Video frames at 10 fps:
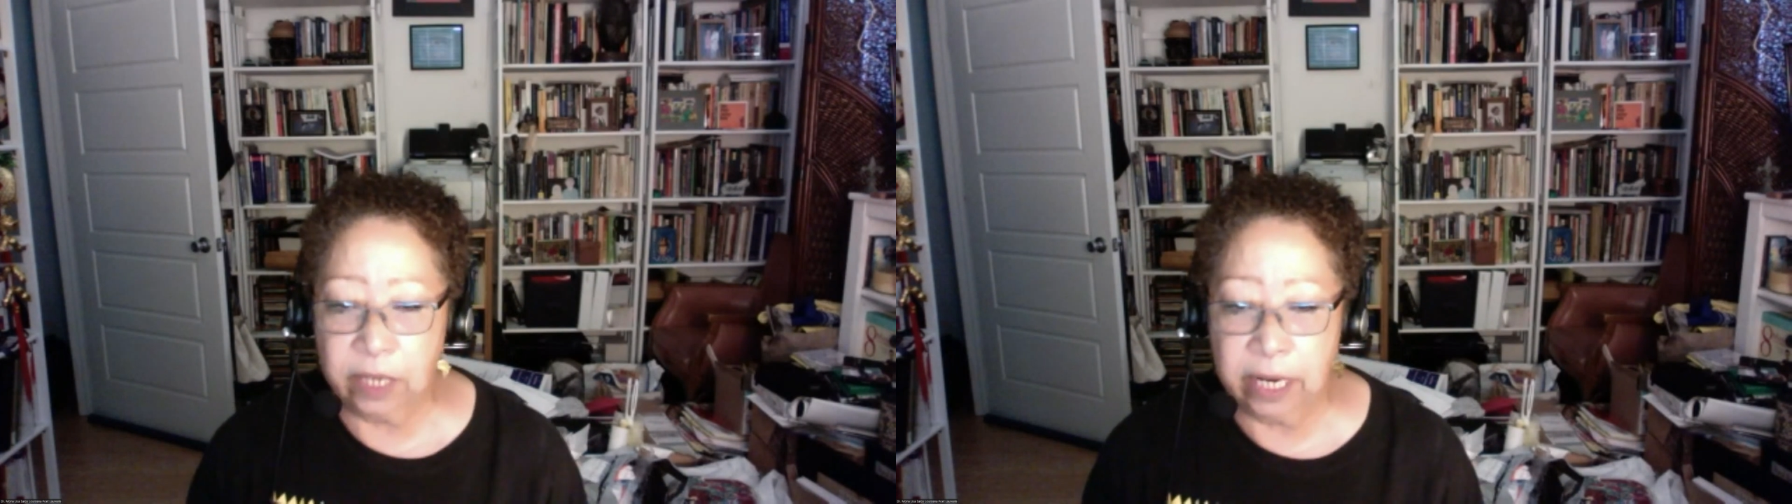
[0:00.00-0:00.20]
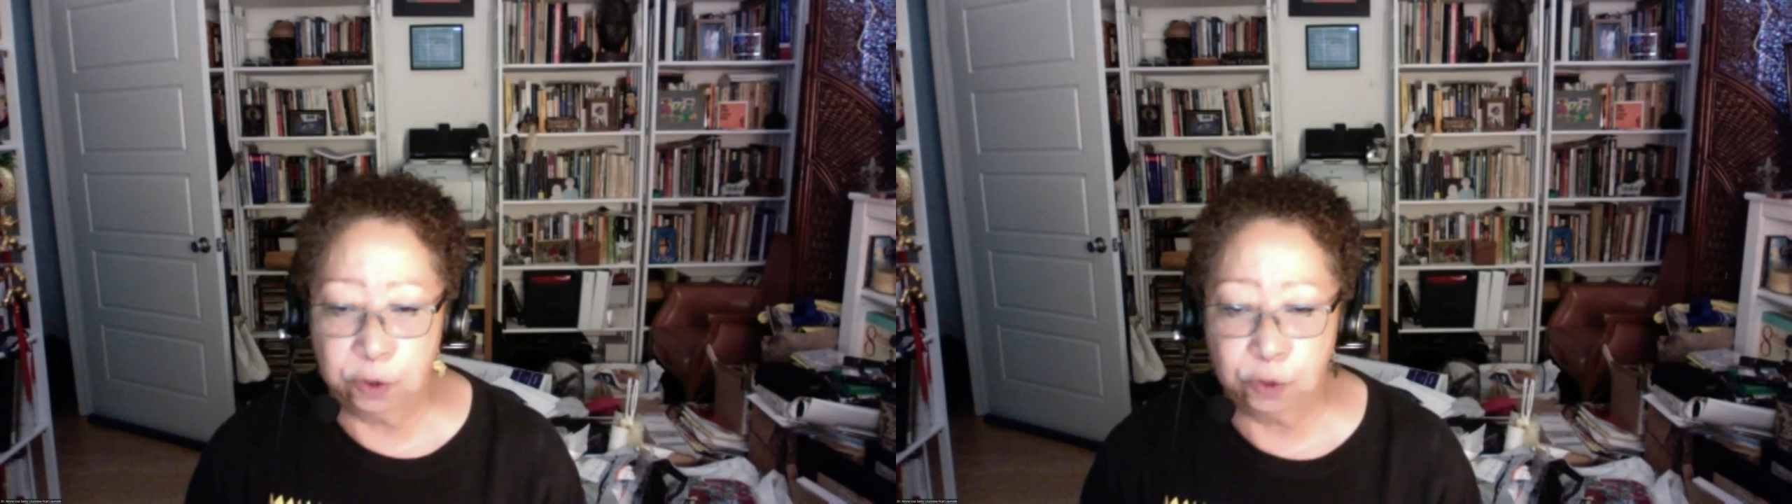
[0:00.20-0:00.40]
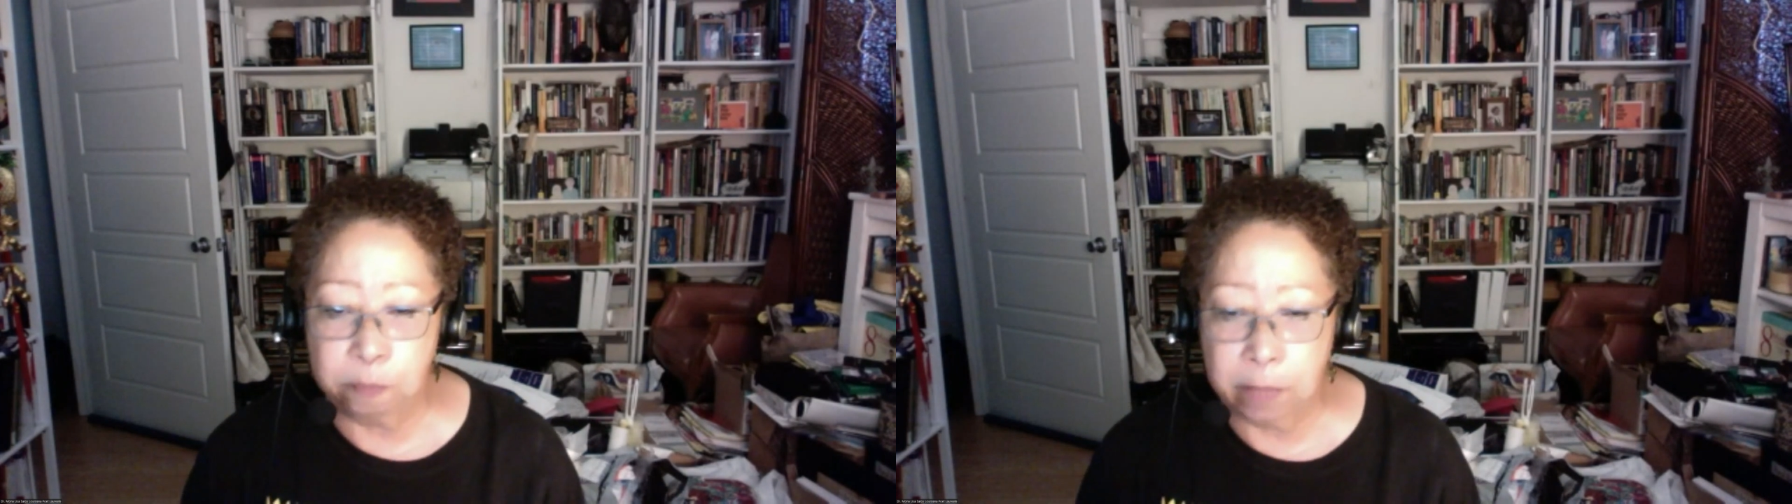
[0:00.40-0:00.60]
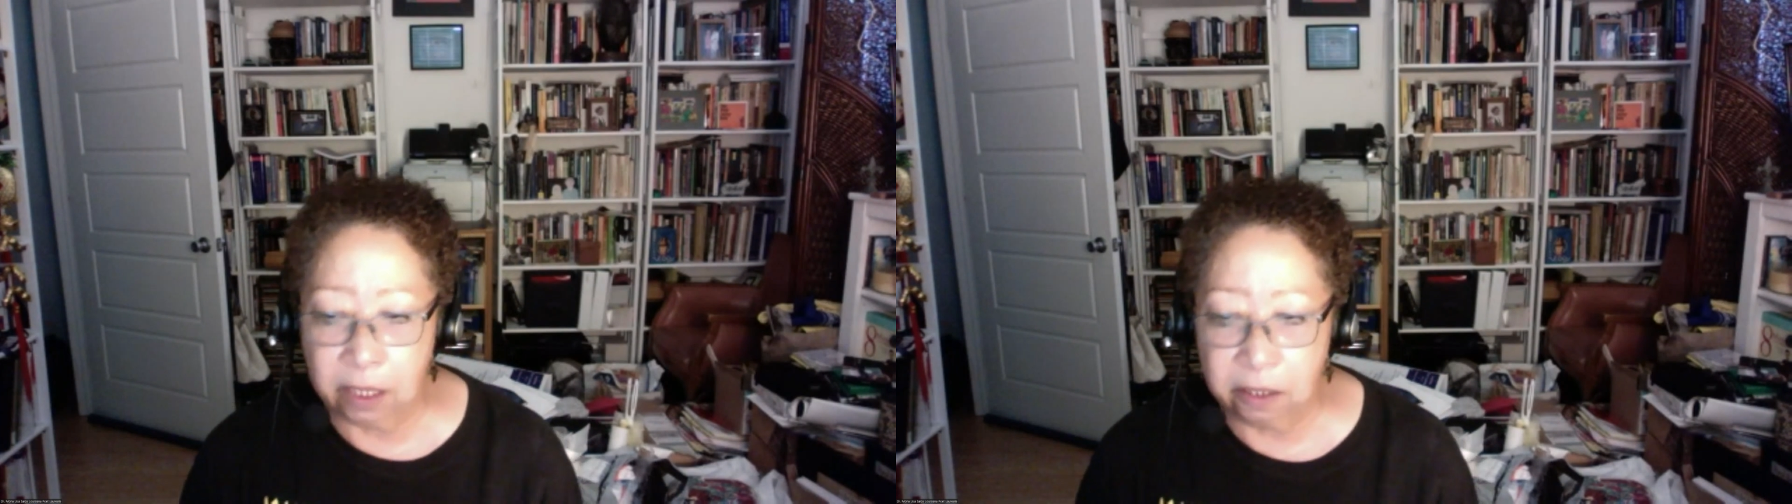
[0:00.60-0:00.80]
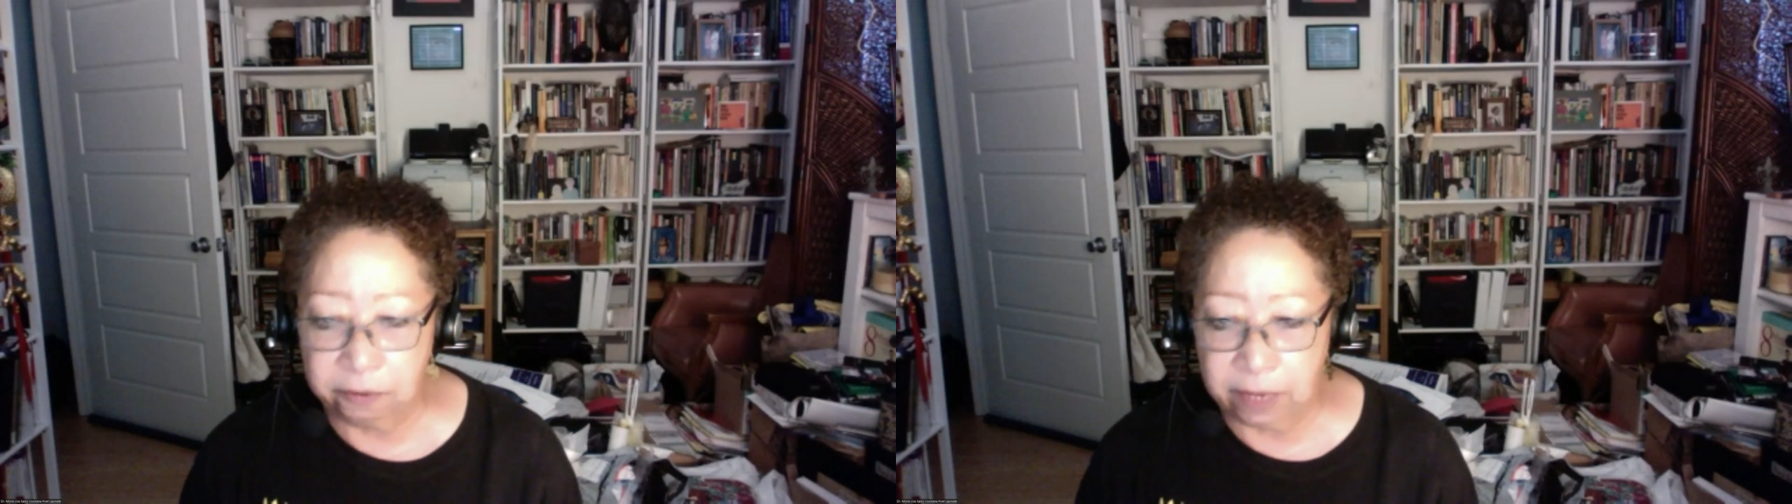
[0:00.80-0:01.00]
Andrew
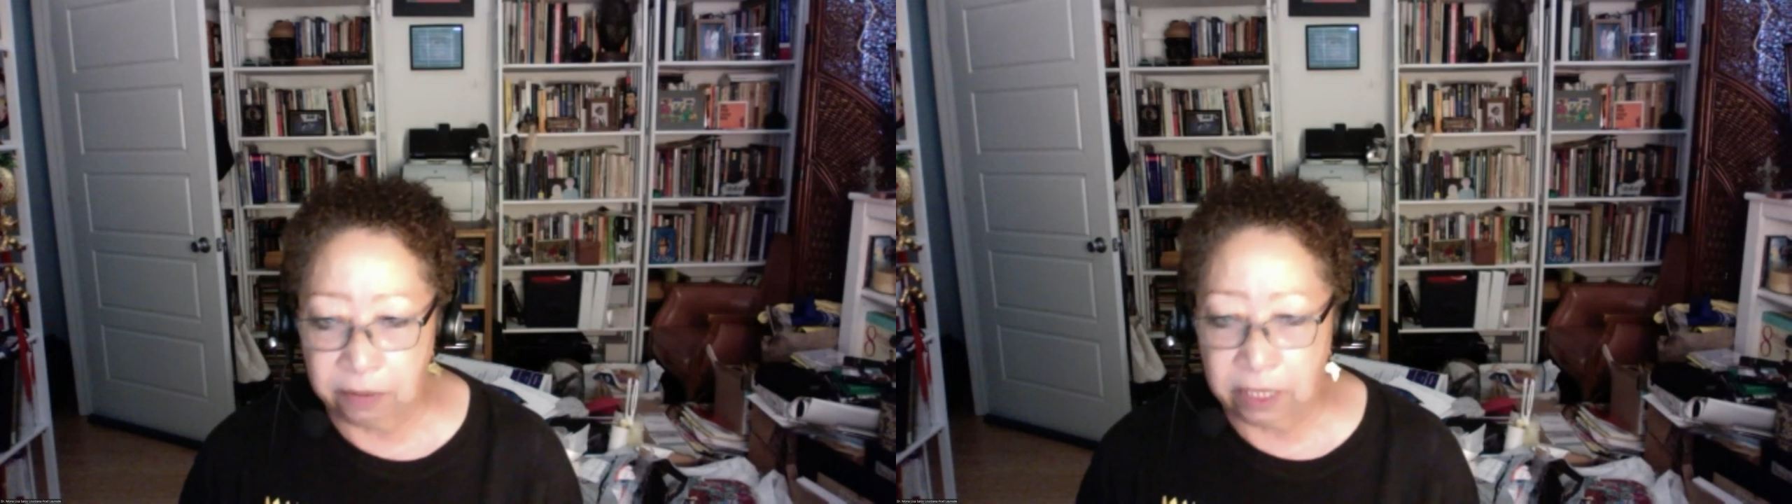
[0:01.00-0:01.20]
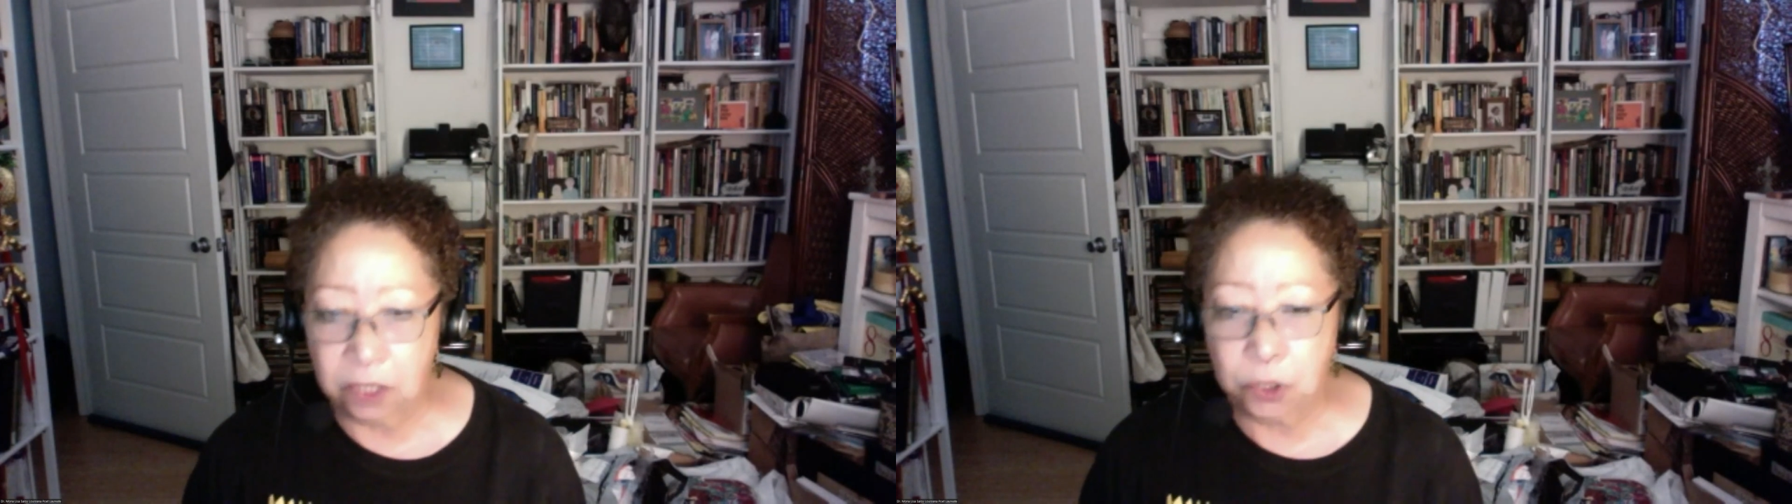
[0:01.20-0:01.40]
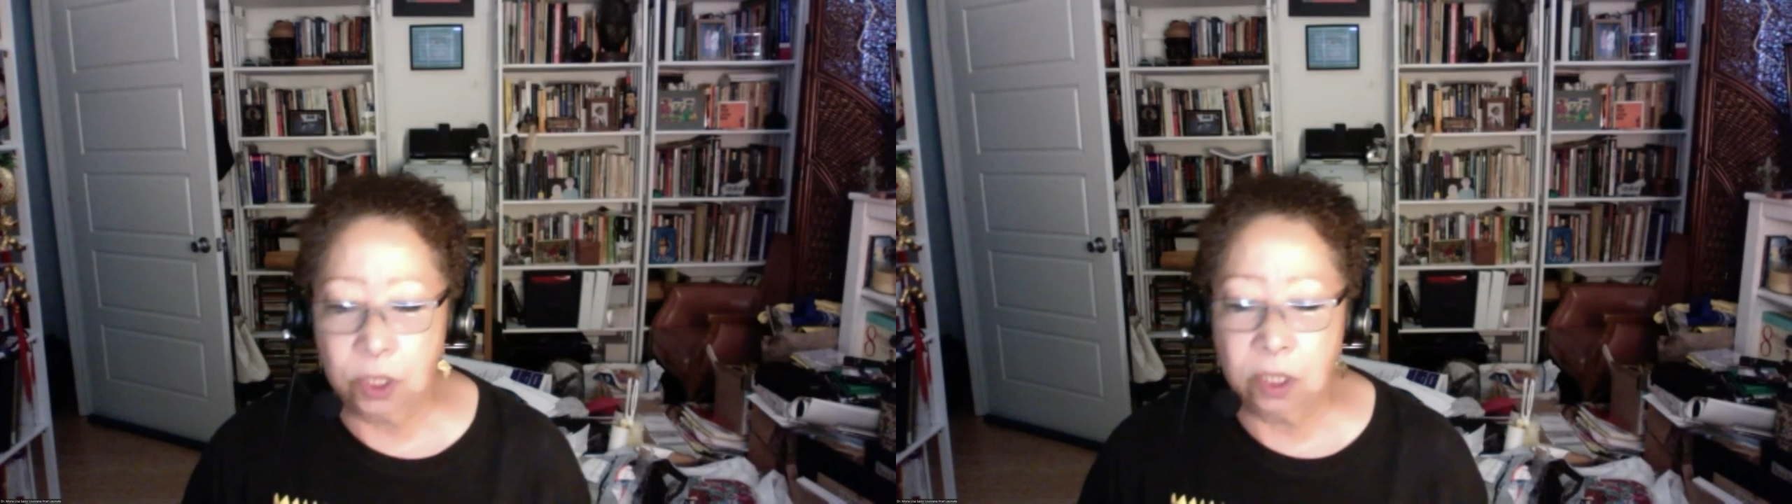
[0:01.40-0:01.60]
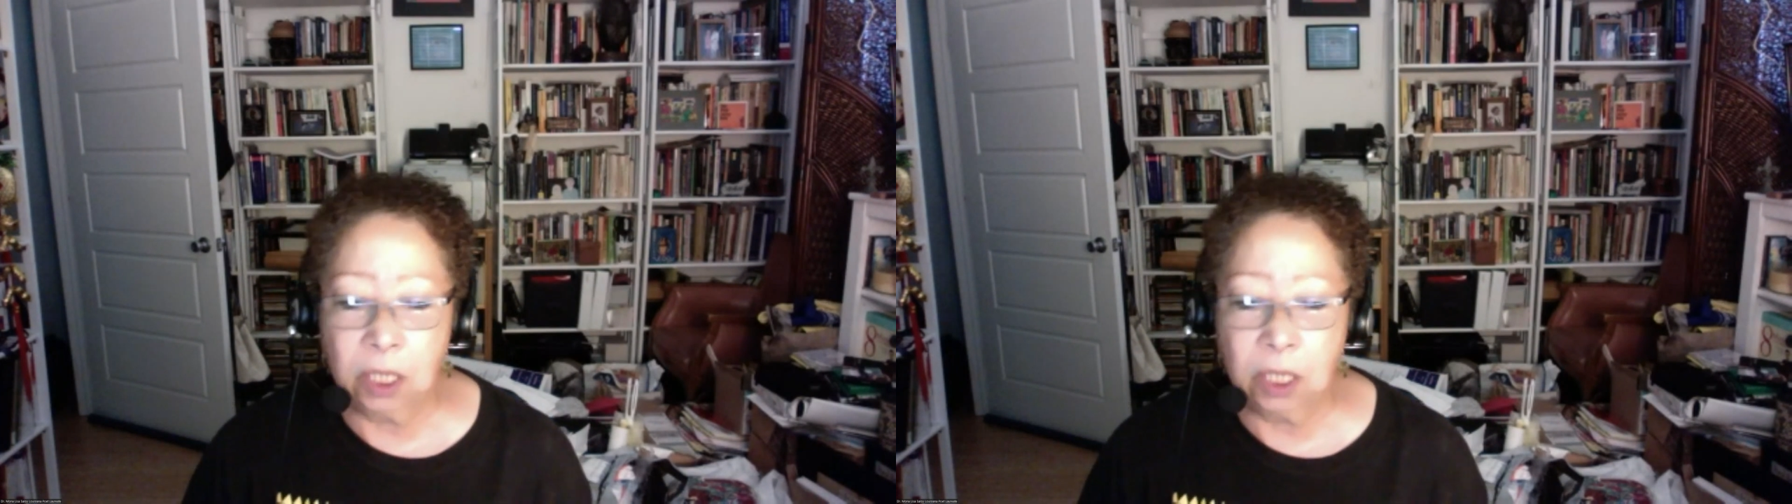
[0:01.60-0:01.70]
Mellon Foundation.